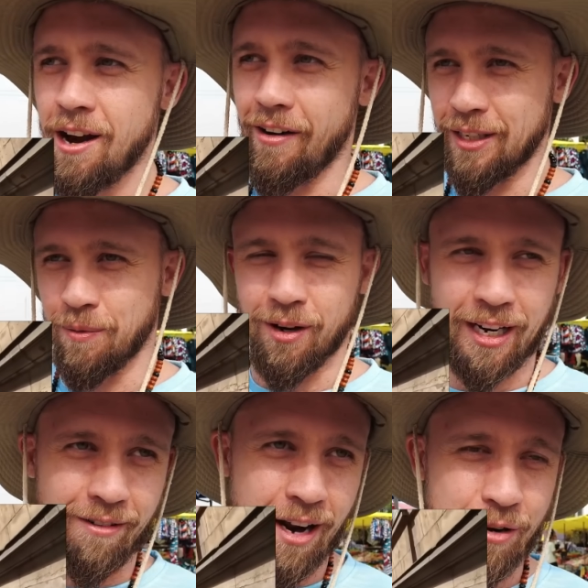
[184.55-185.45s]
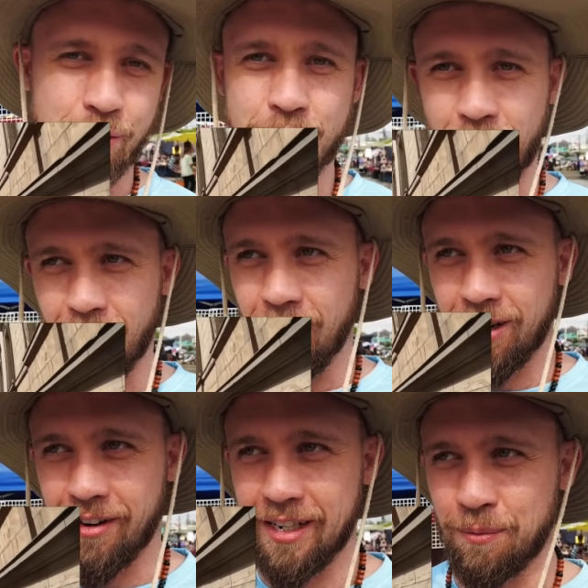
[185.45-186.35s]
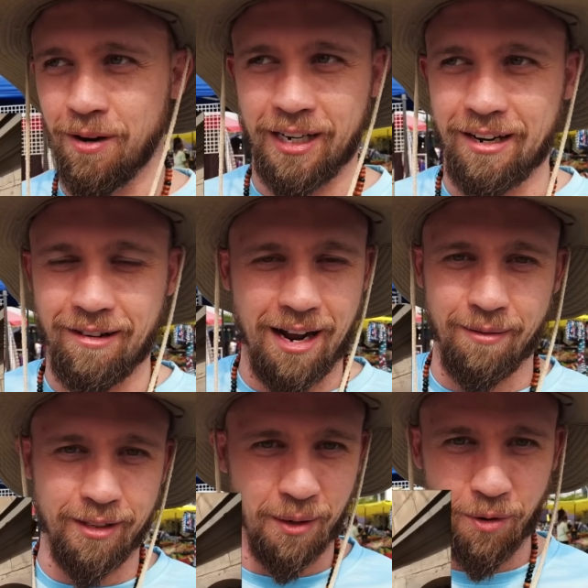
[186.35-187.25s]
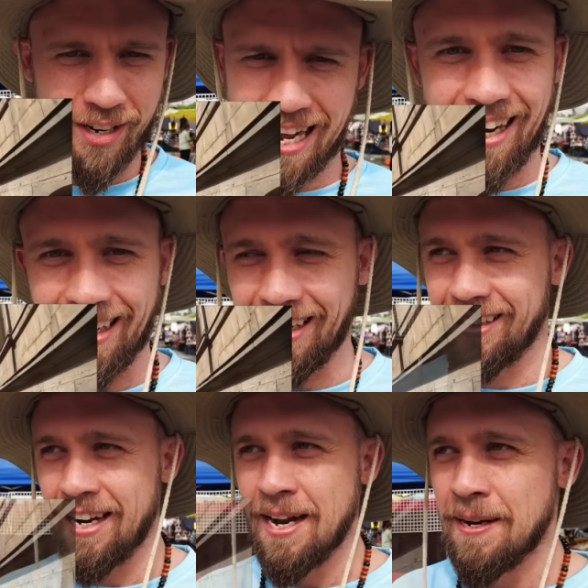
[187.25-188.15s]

or he's walking around New York, or he's walking around somewhere in Ireland.